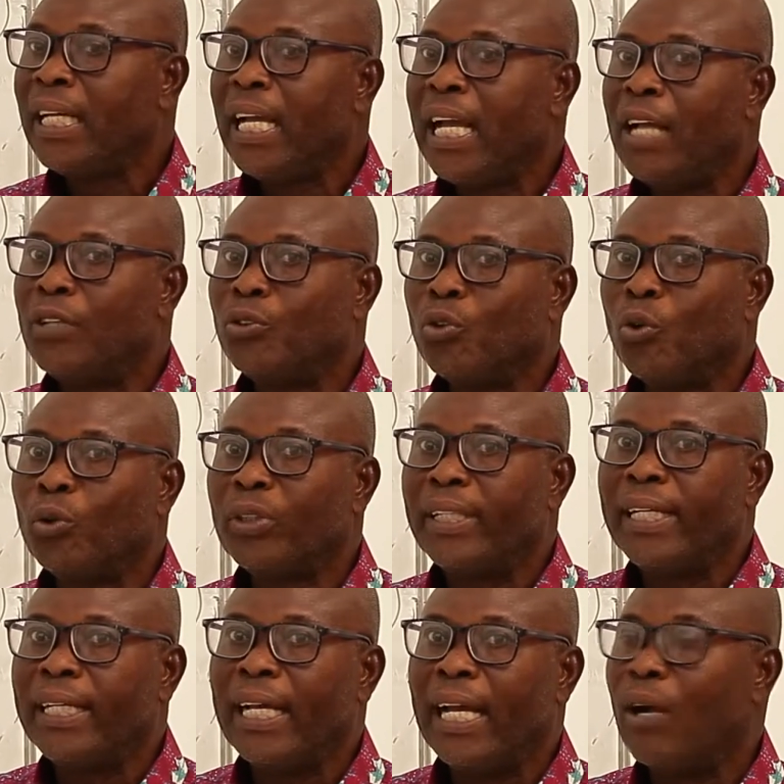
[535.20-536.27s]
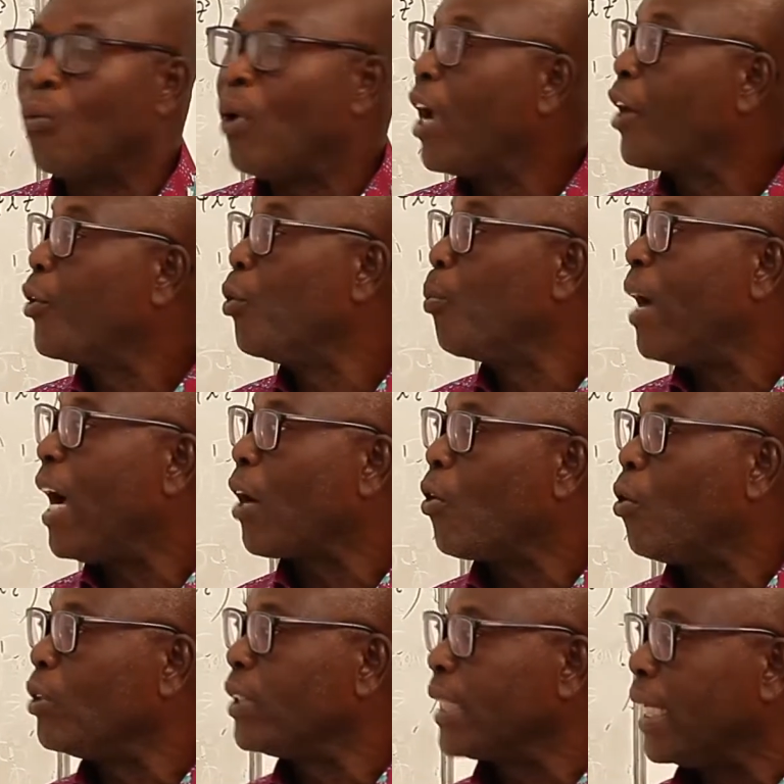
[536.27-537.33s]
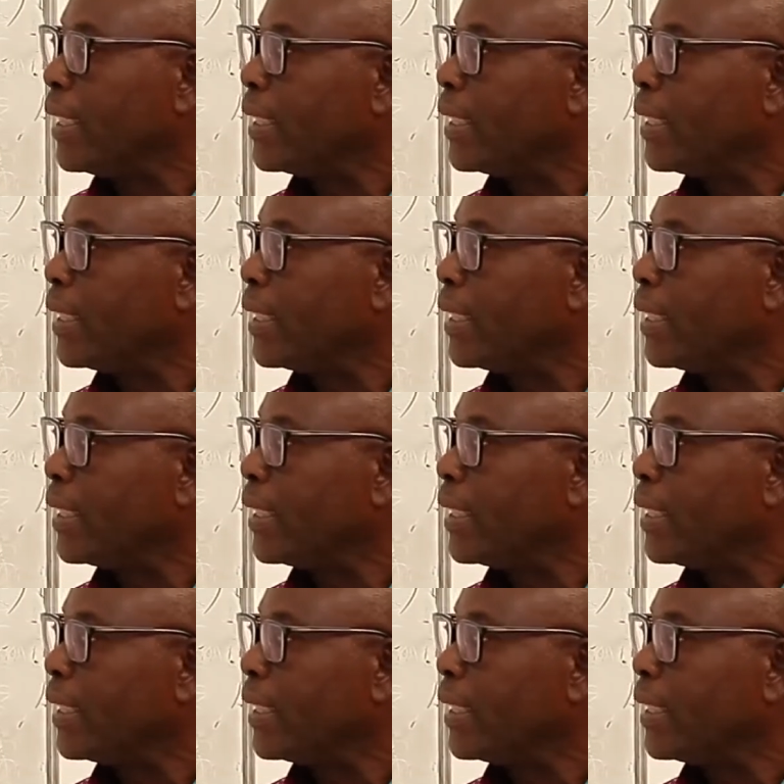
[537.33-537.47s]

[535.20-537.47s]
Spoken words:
and so 3 and y cubed are constant.